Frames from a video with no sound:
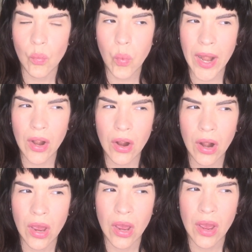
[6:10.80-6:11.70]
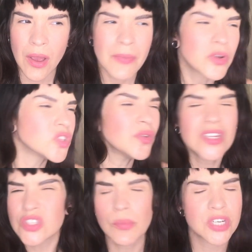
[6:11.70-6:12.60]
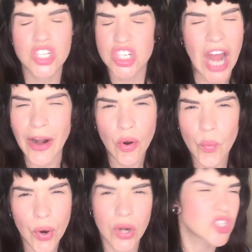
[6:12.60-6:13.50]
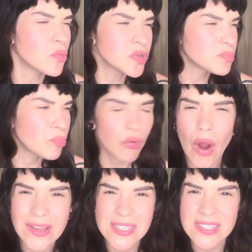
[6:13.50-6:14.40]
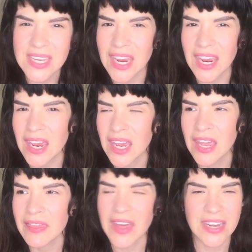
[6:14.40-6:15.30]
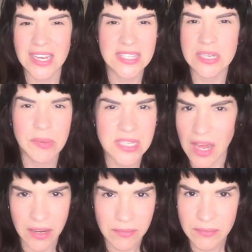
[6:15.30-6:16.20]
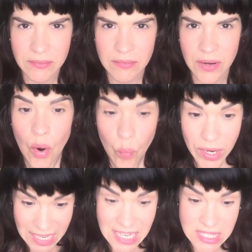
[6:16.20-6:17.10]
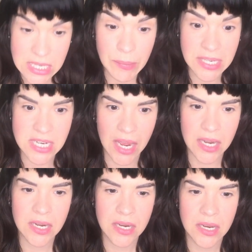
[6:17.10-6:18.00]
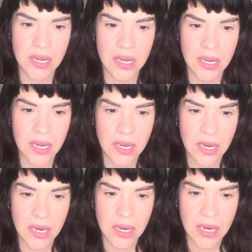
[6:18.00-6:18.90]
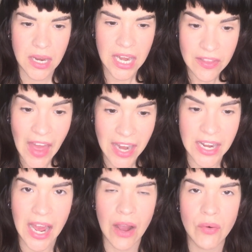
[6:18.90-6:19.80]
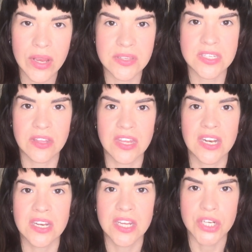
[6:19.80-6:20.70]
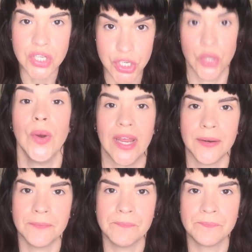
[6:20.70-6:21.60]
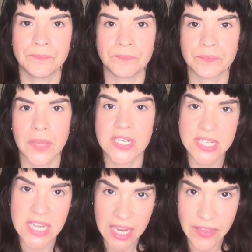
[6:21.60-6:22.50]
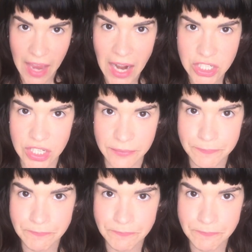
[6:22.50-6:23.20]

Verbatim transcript: where there's only so much shadow work, so much processing that needs to be done. What needs to be done in that now is to then do it, to take the action,